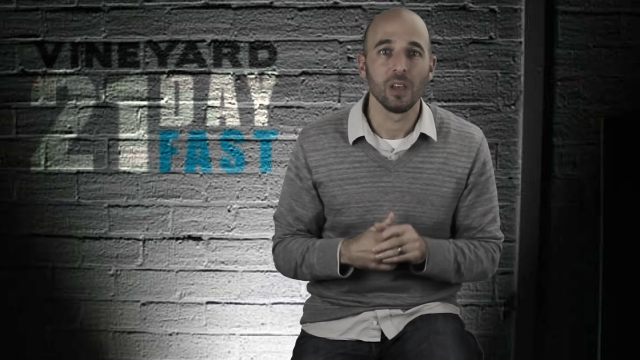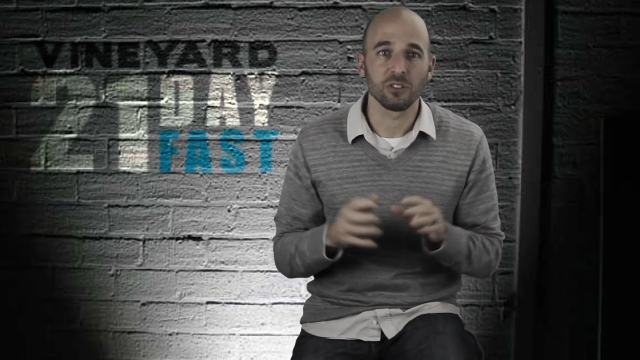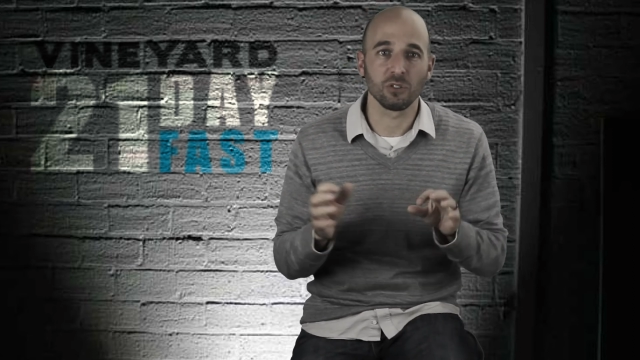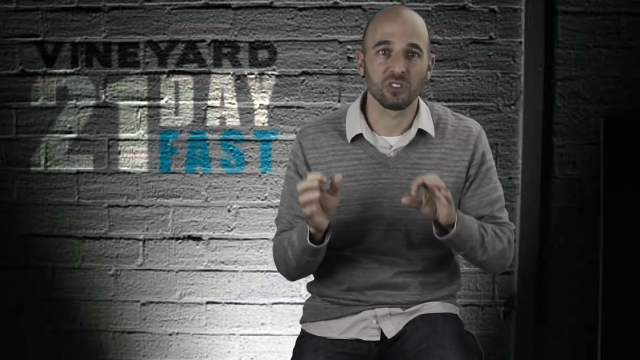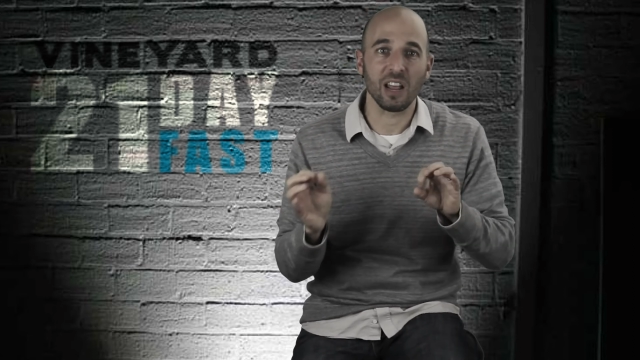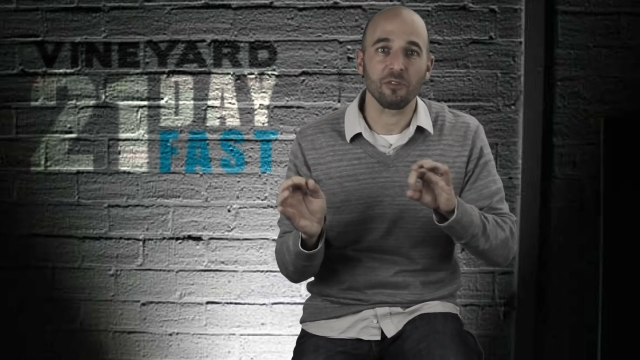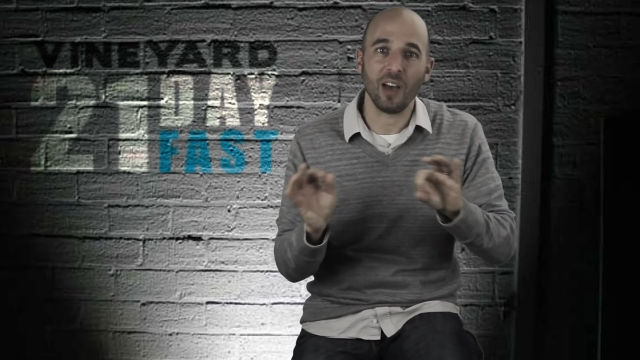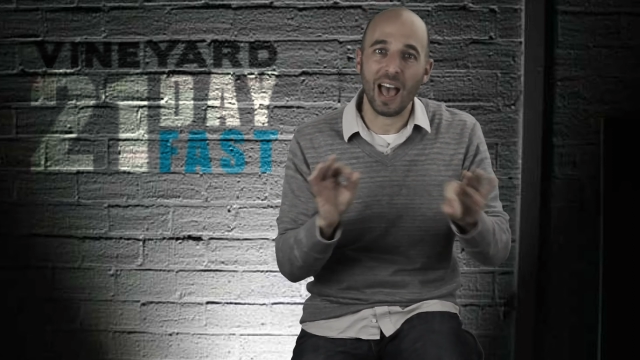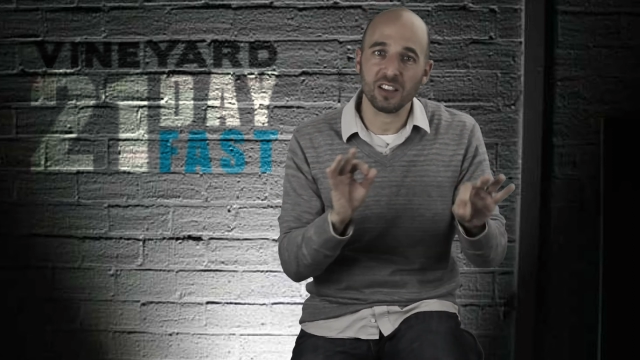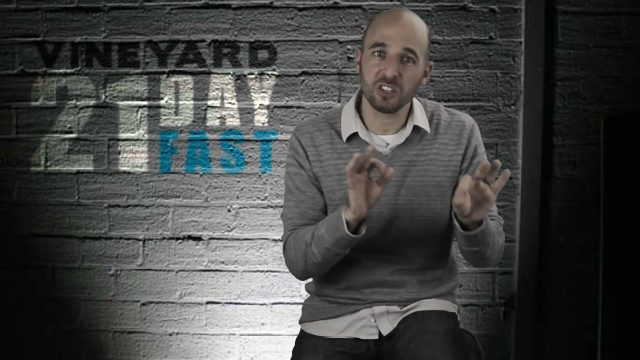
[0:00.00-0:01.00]
So today,
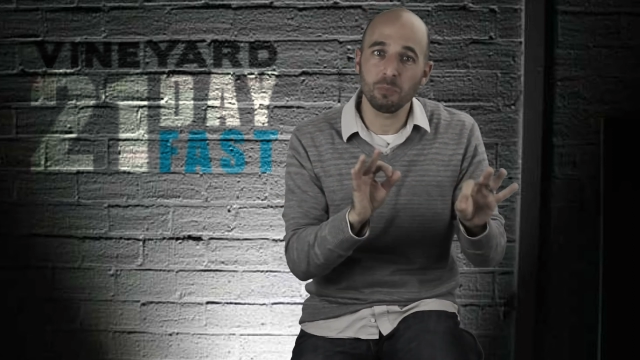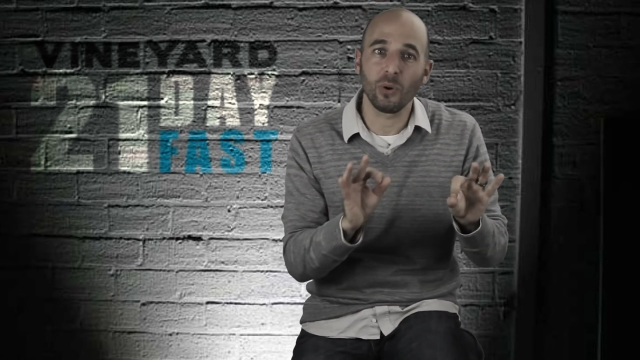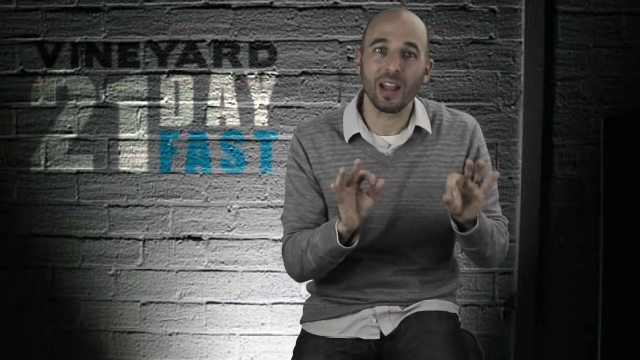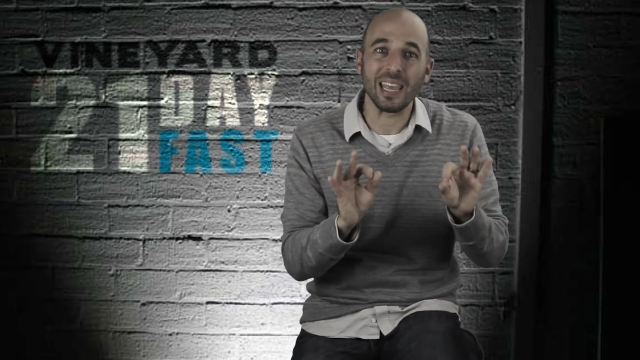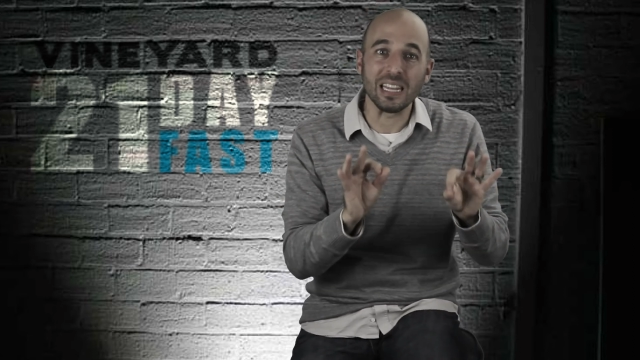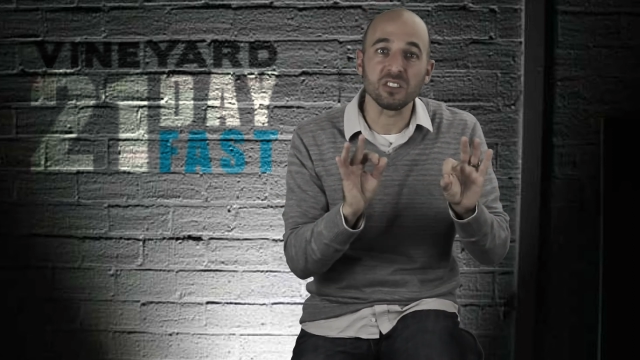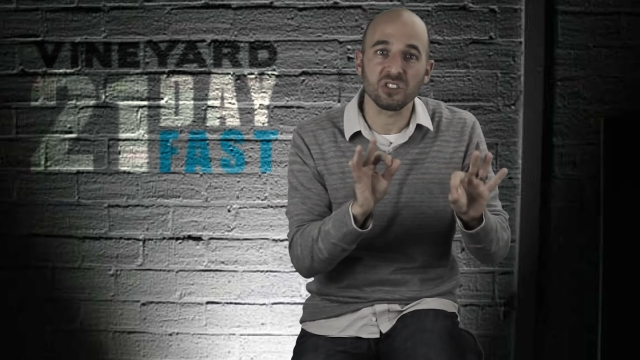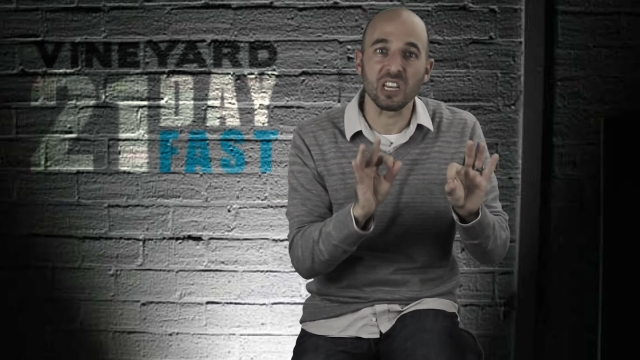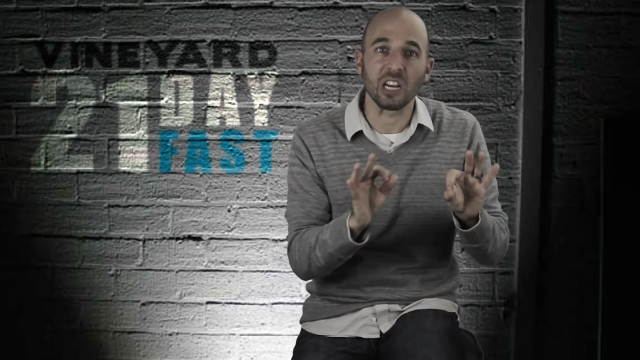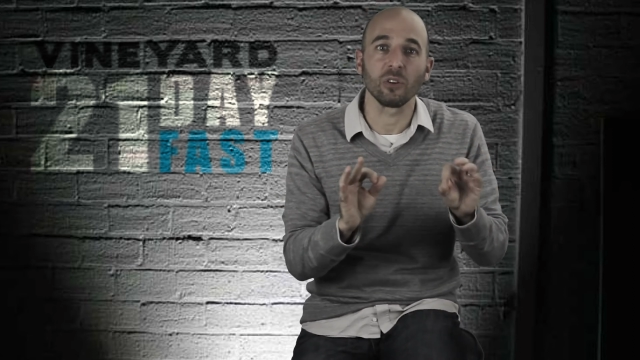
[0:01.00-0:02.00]
fast and pray in
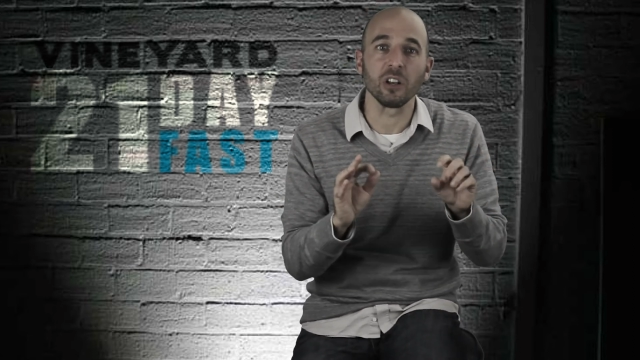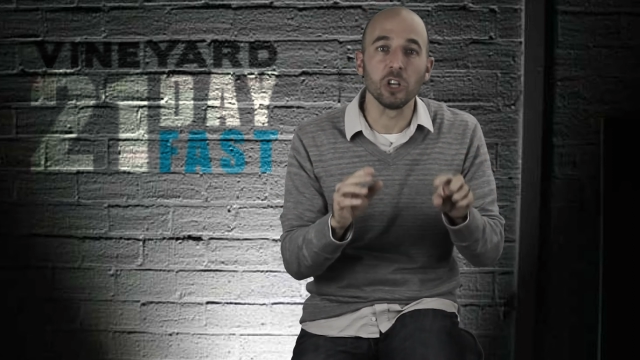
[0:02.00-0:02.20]
secret,